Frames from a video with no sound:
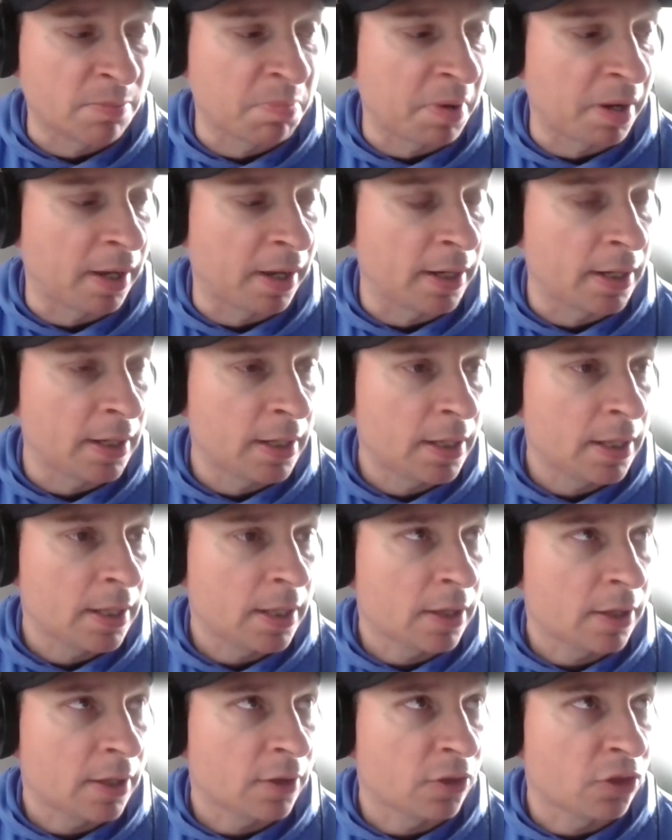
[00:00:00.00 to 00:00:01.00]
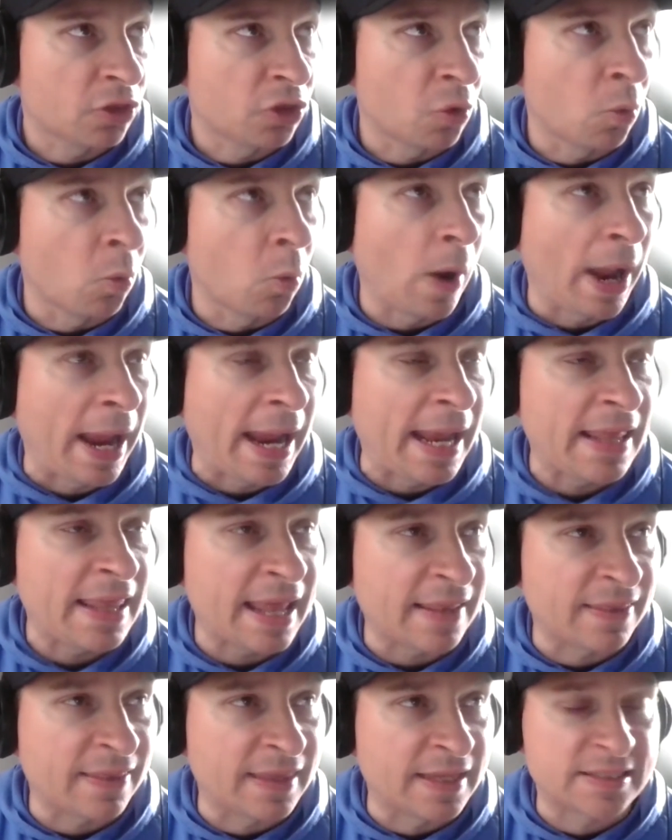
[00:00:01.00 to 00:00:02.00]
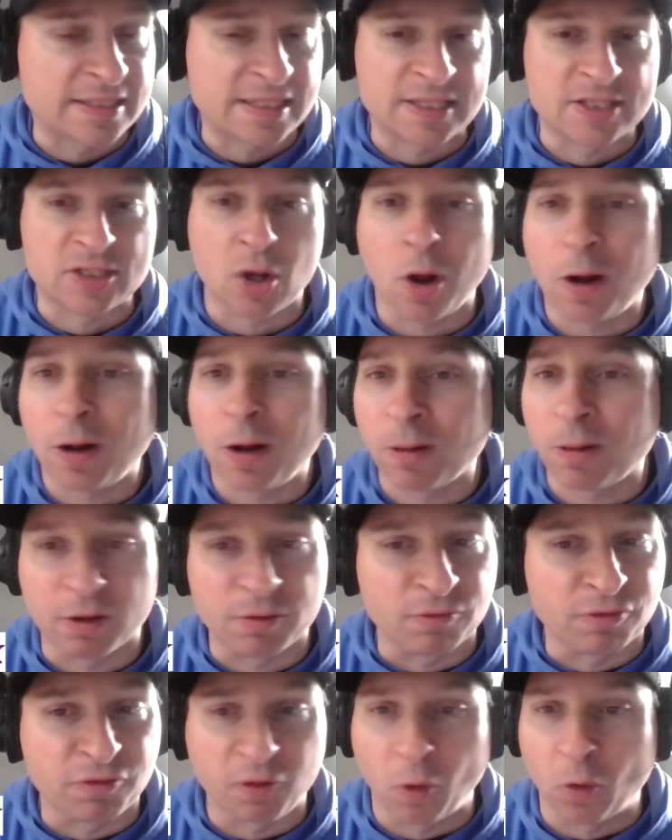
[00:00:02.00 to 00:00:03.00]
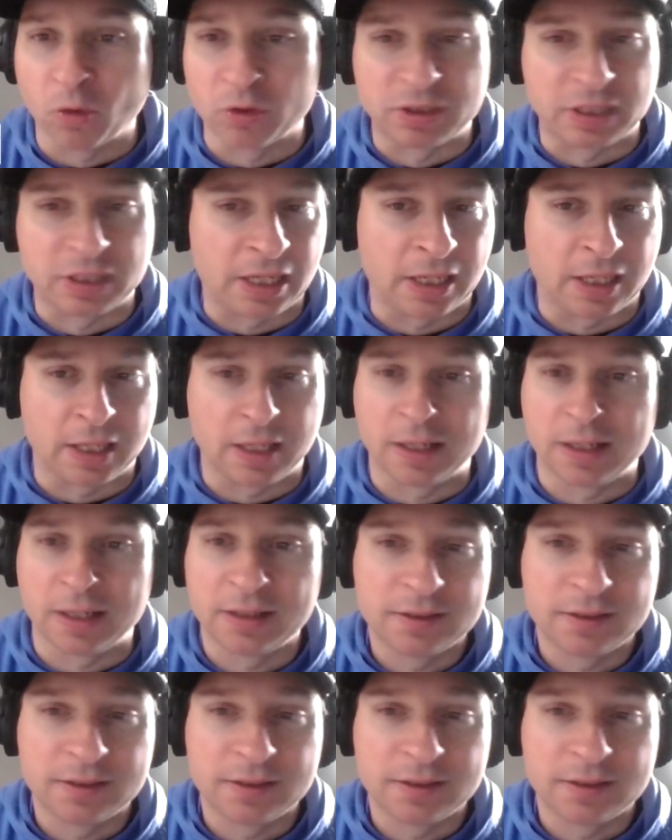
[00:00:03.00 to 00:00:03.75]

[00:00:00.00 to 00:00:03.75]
But the way that this is all unfolding